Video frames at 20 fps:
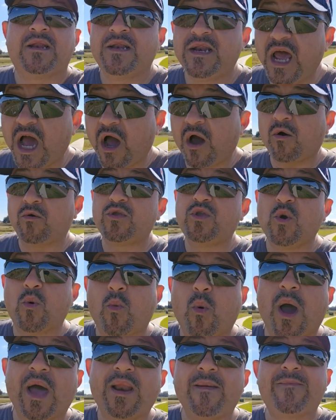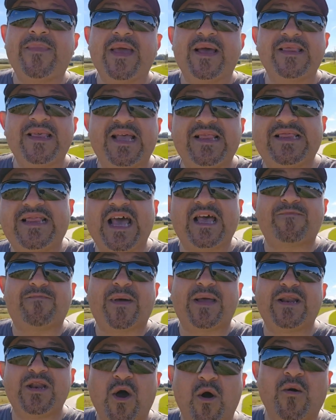No, you want to be on that
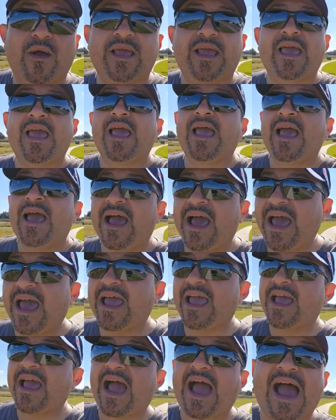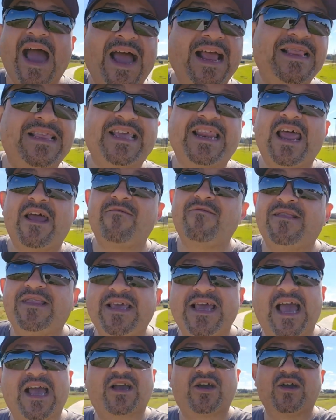deathbed knowing, hey, I did
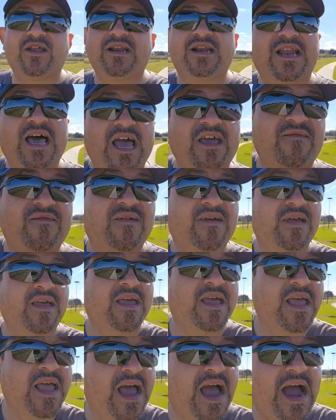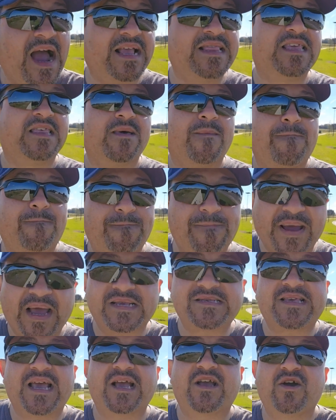everything I could in life. I did the
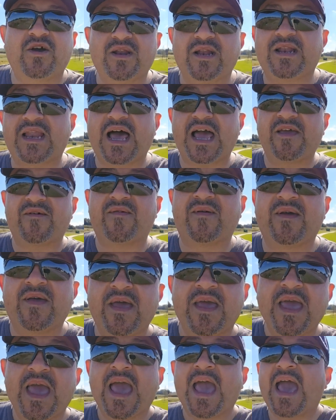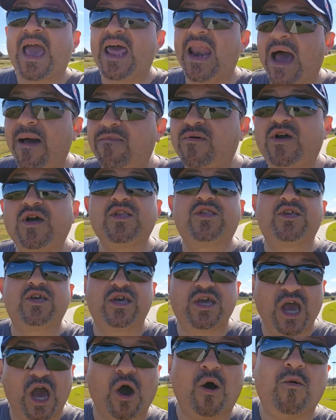best I could in life, and I'm good to
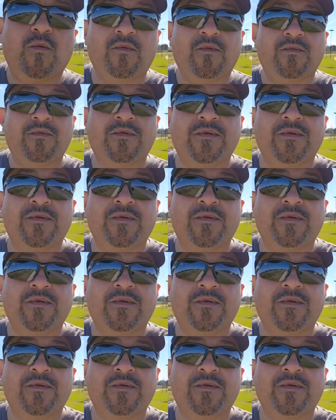go.